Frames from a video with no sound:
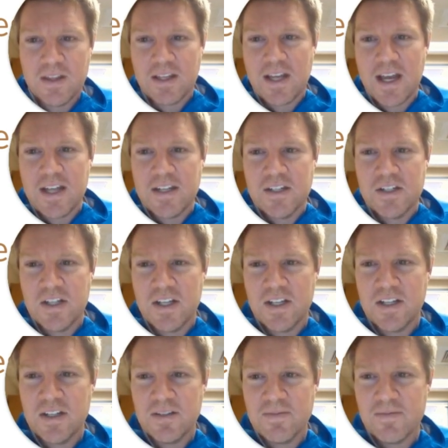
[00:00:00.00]
The cotton
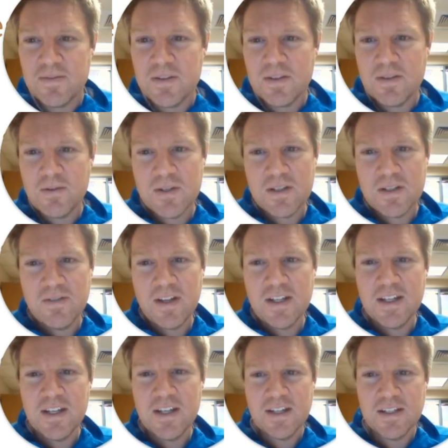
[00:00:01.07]
gin was
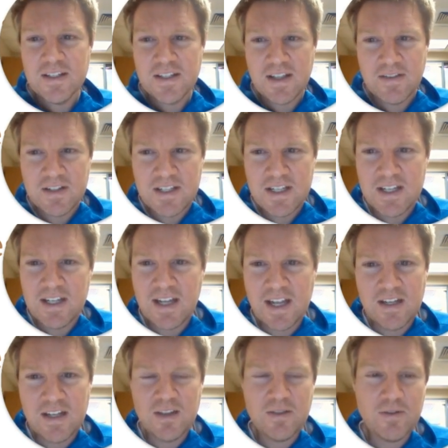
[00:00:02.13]
invented in
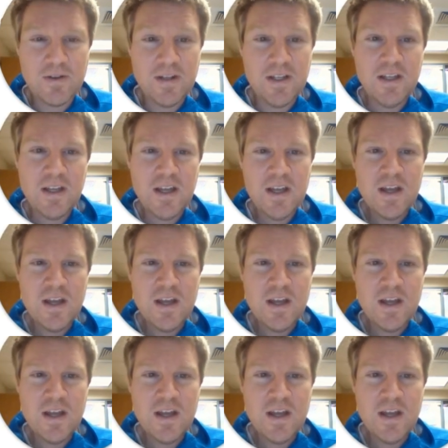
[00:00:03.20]
1793